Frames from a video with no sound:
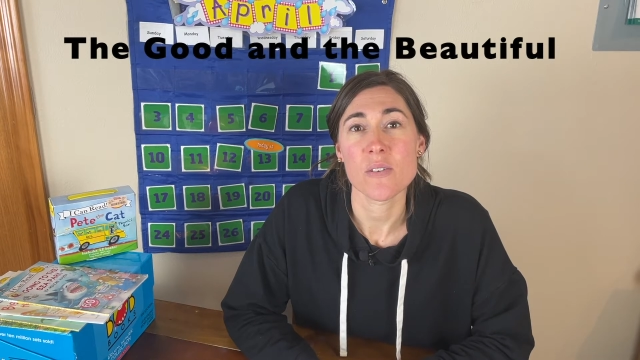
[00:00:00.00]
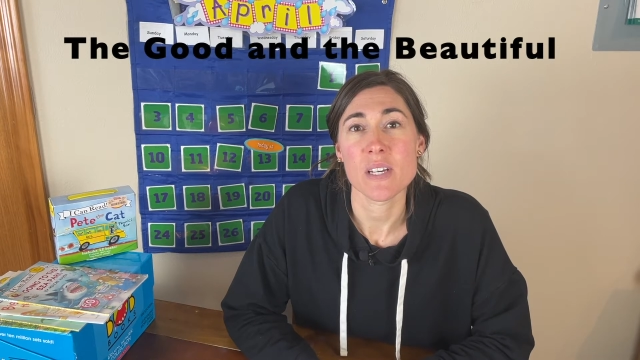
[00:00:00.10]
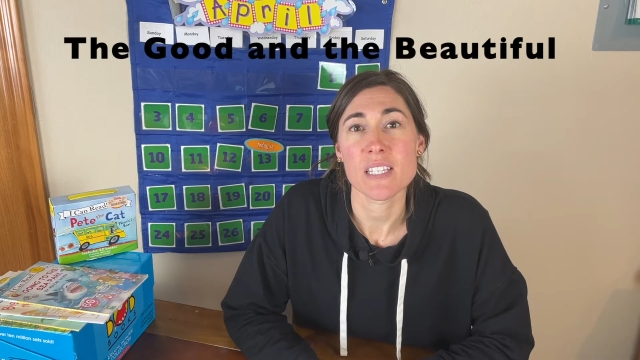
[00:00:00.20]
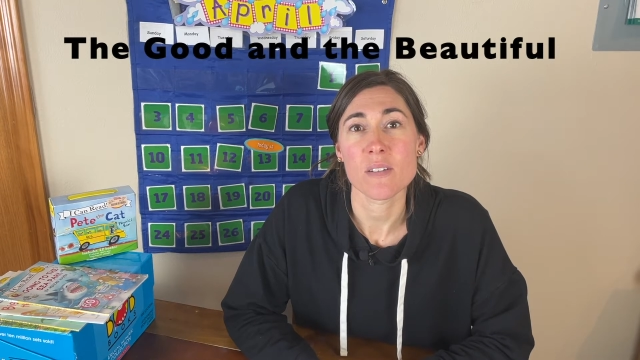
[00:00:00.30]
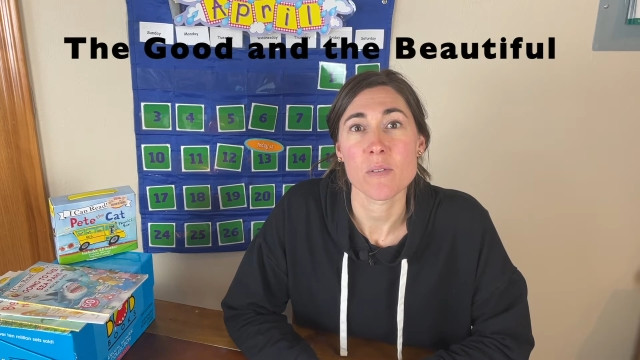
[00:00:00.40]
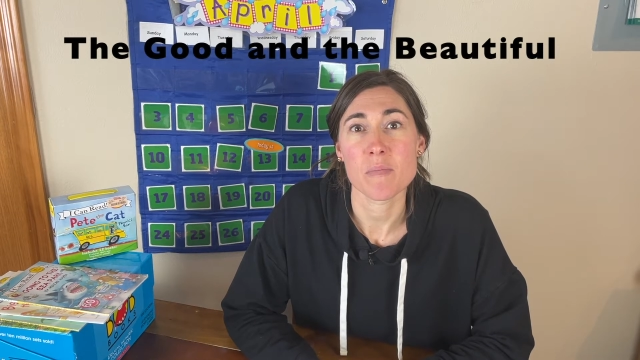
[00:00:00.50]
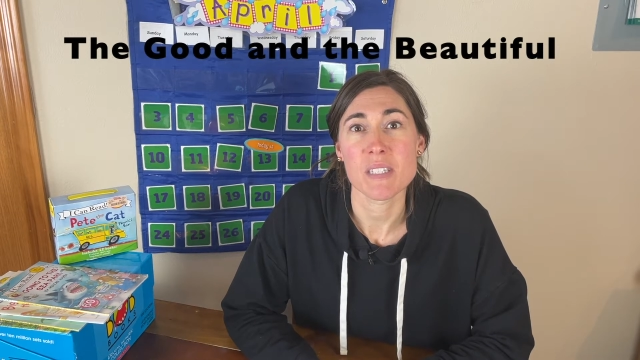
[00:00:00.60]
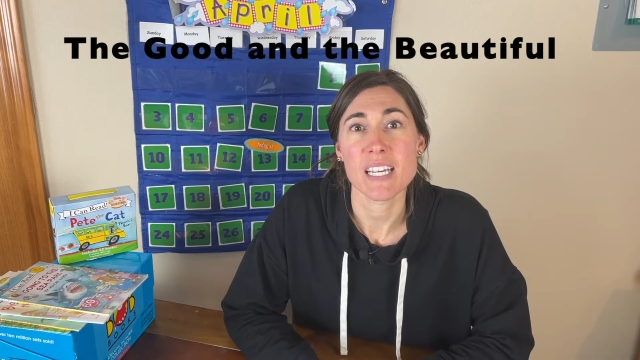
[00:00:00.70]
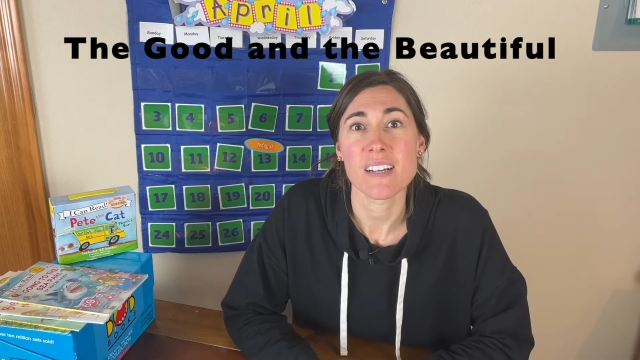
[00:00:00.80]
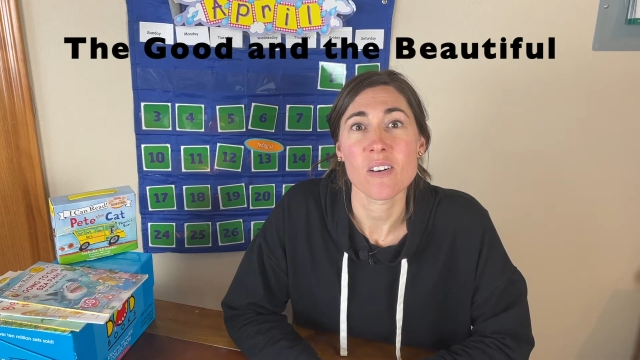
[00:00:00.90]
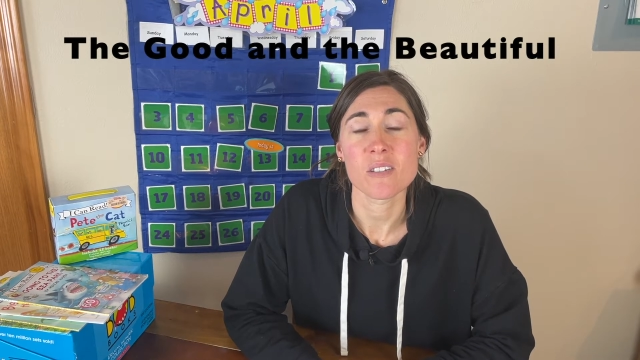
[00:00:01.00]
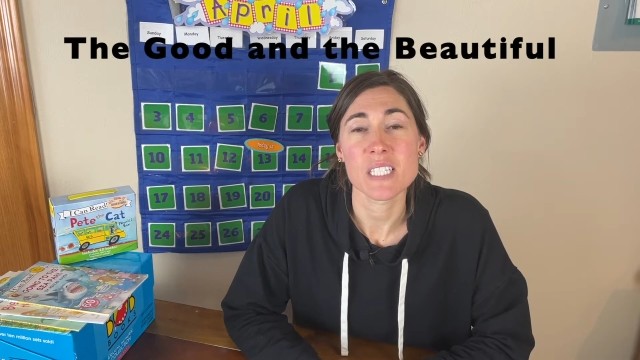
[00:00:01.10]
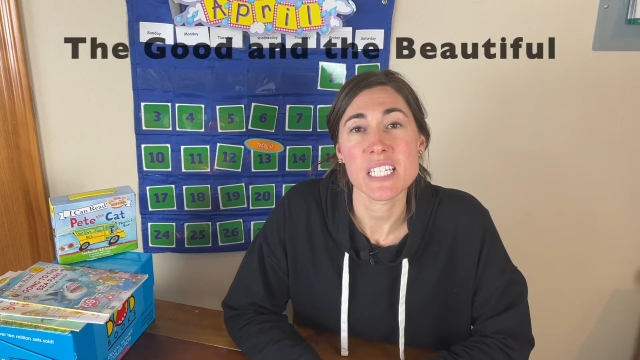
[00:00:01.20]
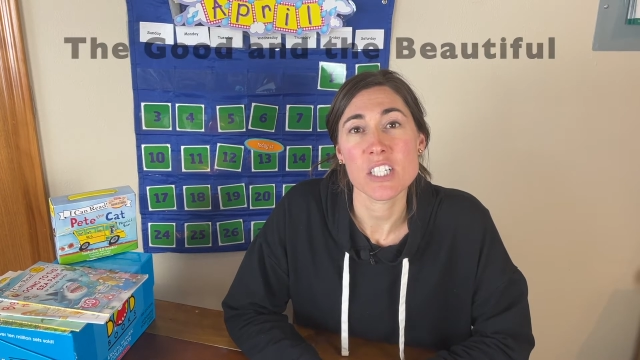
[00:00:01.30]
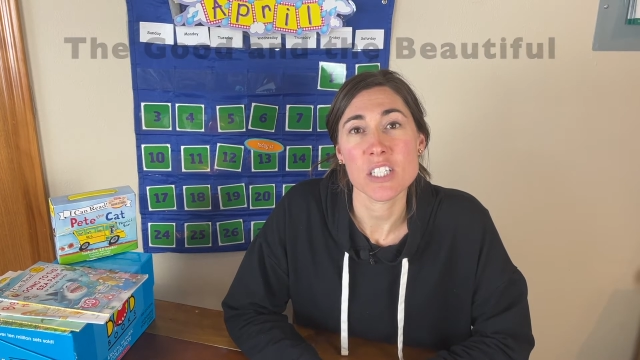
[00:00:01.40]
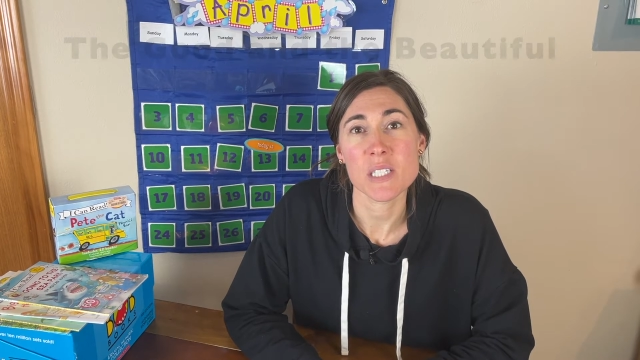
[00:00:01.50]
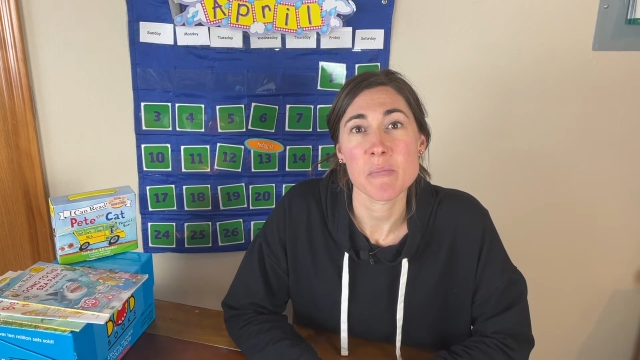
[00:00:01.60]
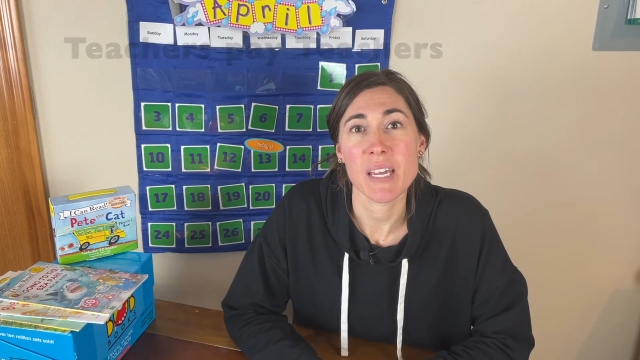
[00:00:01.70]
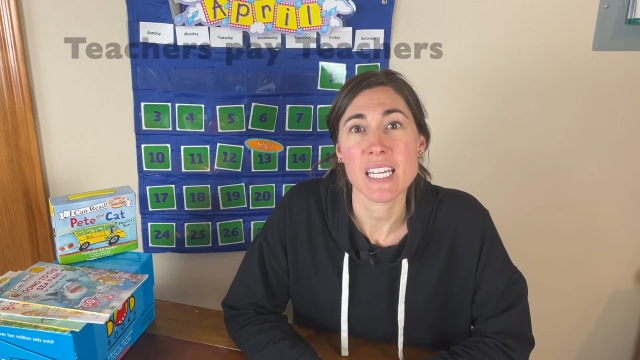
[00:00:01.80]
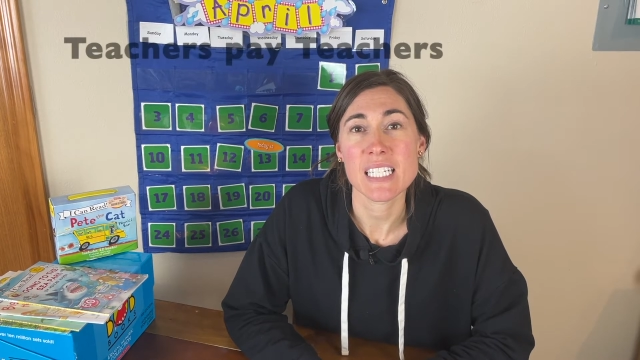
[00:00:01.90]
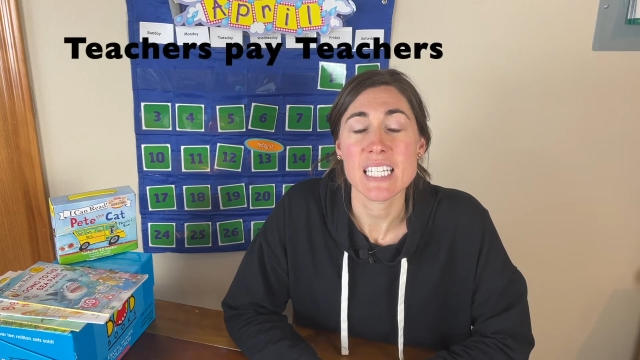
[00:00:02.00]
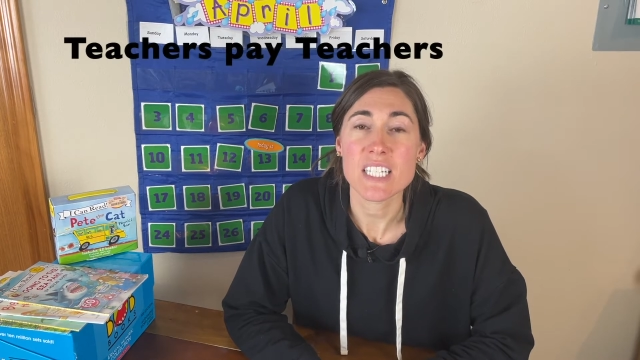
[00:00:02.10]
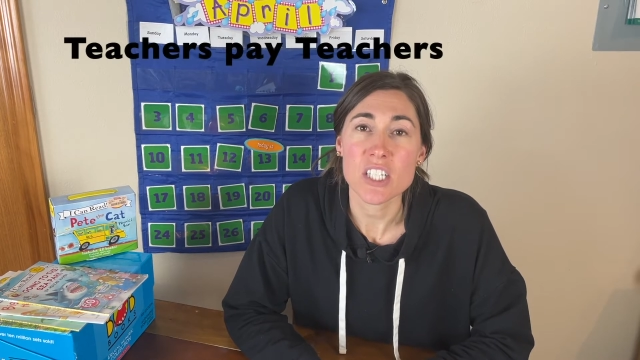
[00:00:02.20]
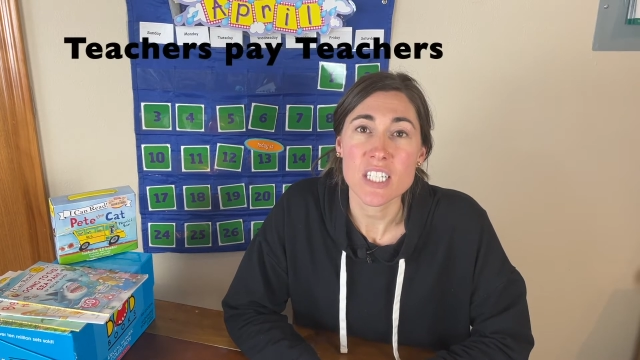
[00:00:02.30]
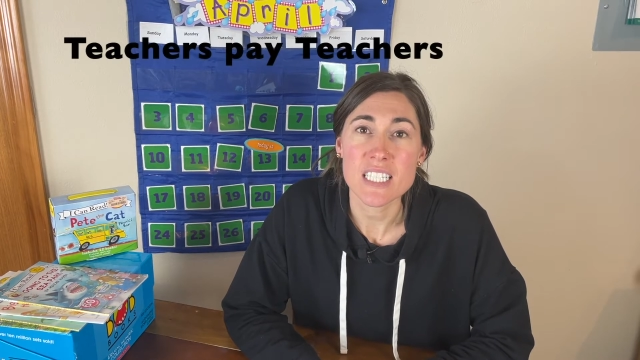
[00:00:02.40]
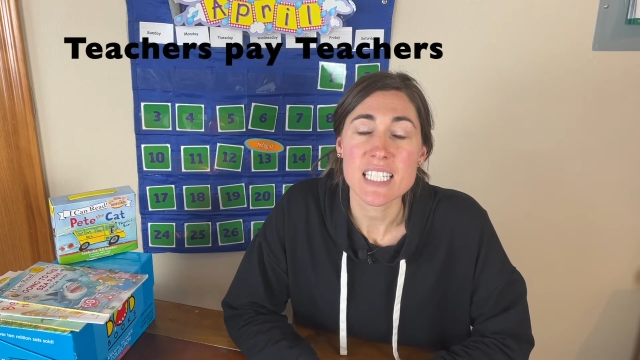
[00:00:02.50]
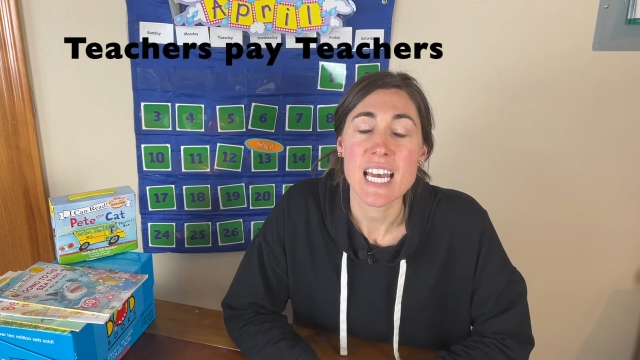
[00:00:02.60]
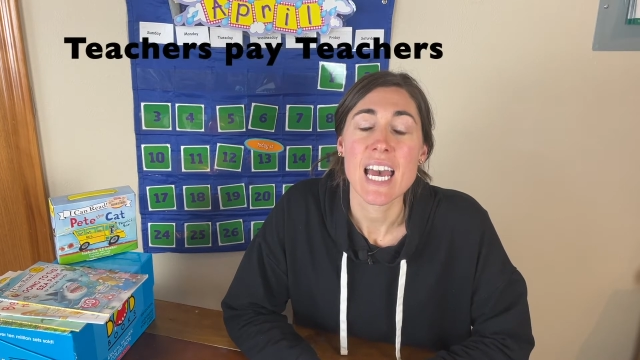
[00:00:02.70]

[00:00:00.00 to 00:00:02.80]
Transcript: is a website called Teachers Pay Teachers,